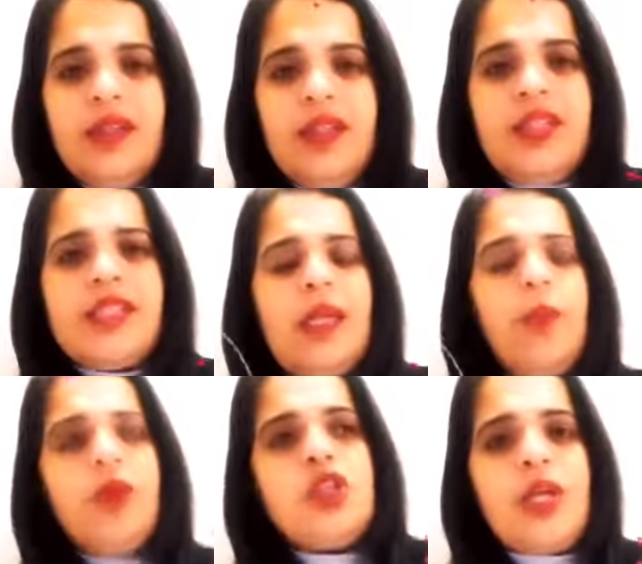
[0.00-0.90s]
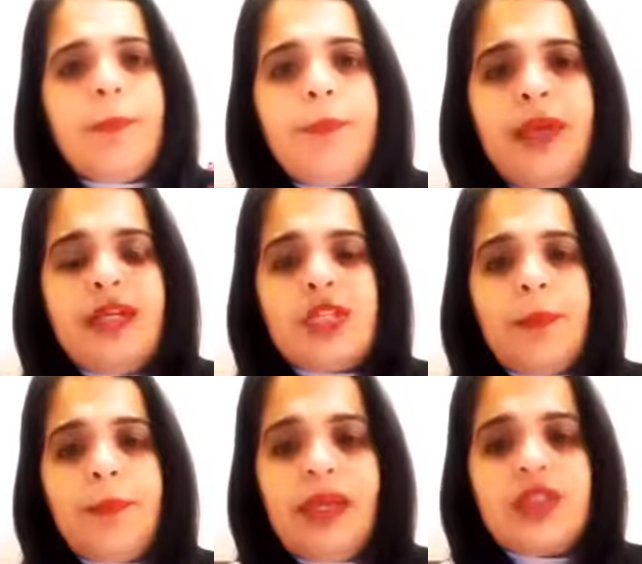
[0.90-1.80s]
They just keep on jumping,
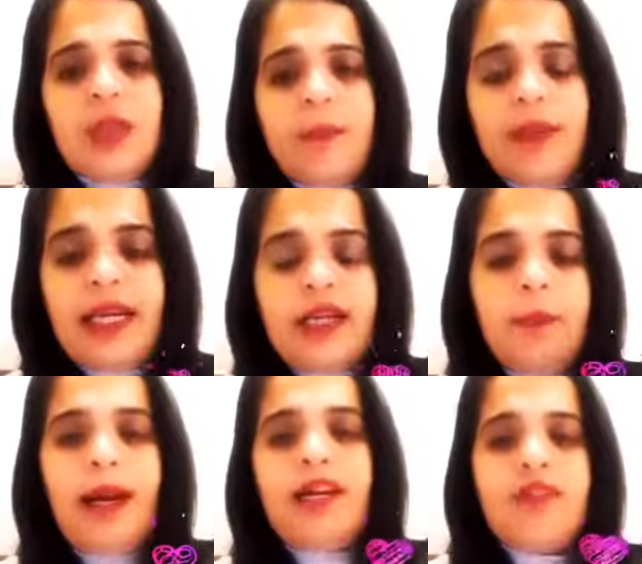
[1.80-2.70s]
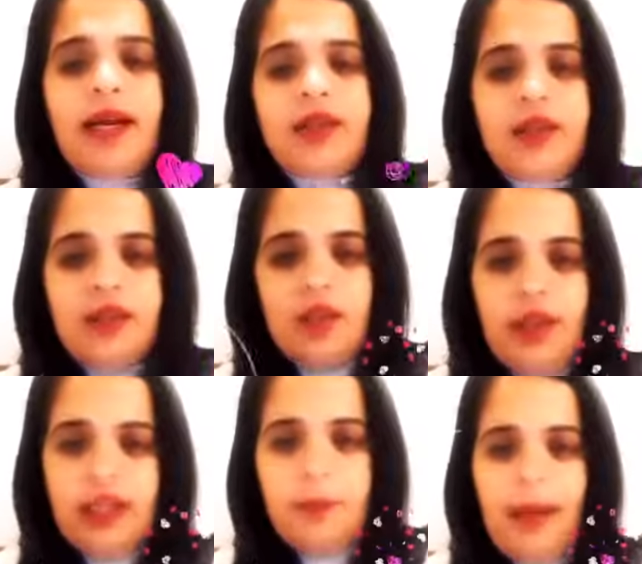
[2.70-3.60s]
jumping, jumping like a bandwagon. You know,
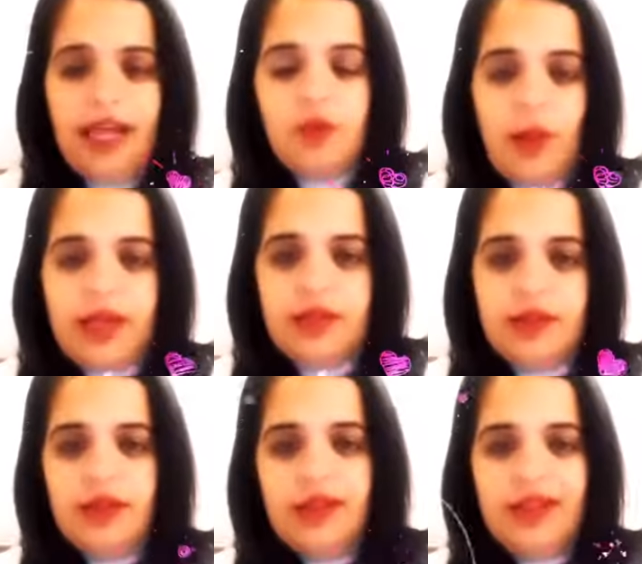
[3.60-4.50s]
like a bandwagon.